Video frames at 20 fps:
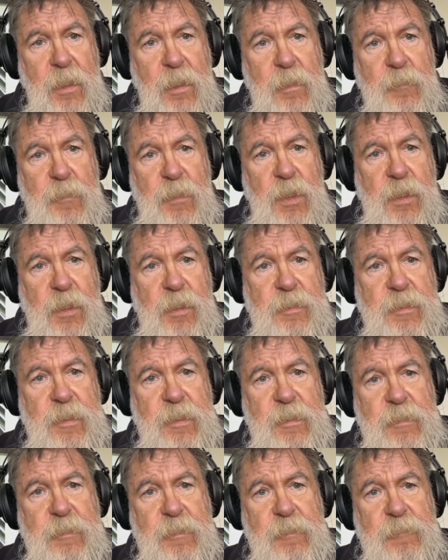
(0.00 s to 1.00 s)
but
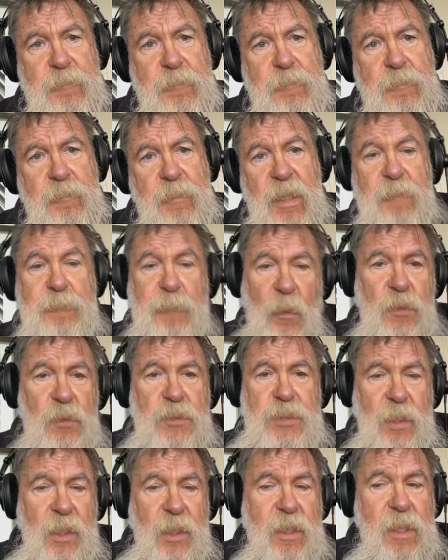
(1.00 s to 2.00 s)
me
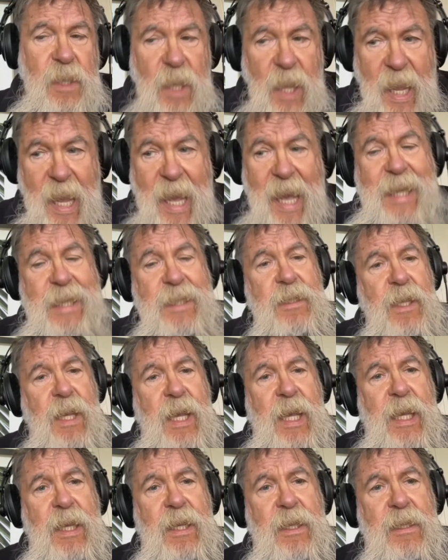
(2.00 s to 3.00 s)
personally I,
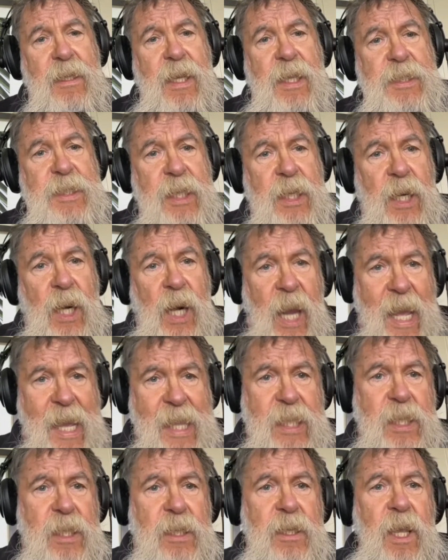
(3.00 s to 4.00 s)
I i didn't
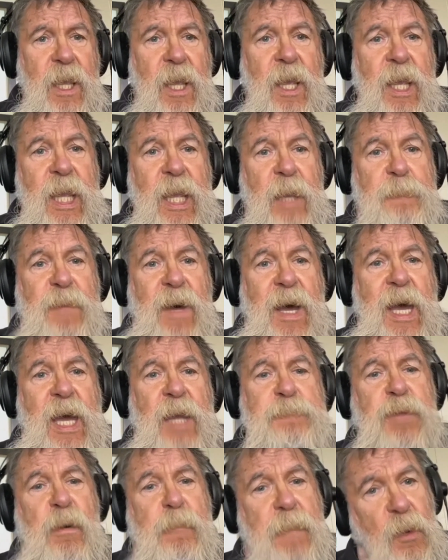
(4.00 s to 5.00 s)
like it if i
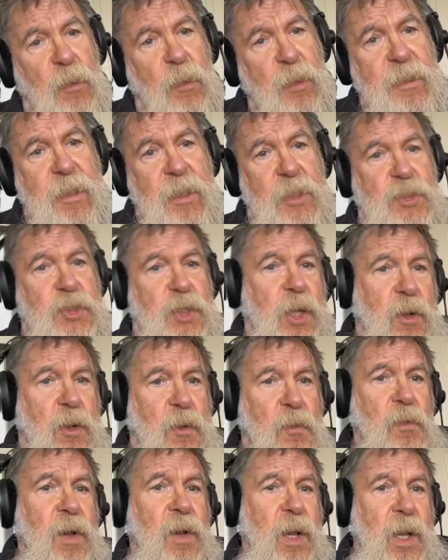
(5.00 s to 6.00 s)
had promoted that
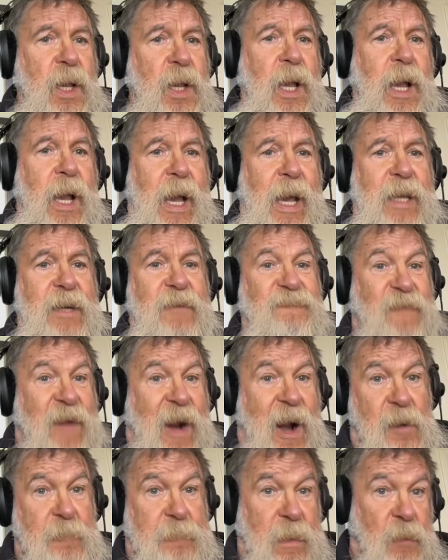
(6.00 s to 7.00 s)
show i'd have
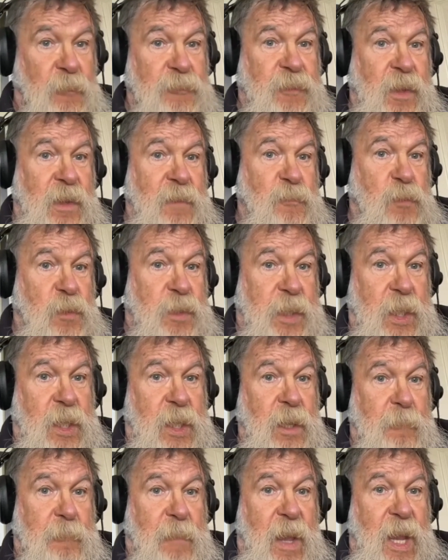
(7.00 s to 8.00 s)
fired both of them when they
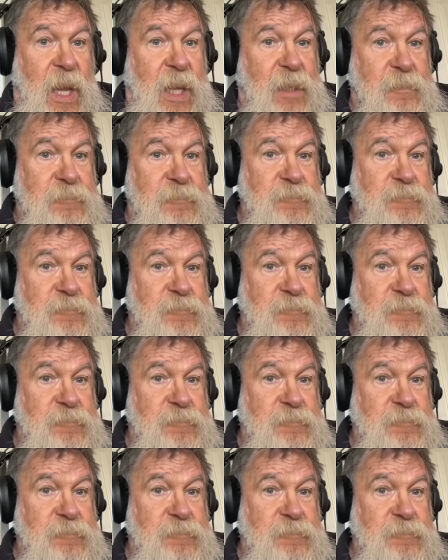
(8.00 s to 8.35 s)
come back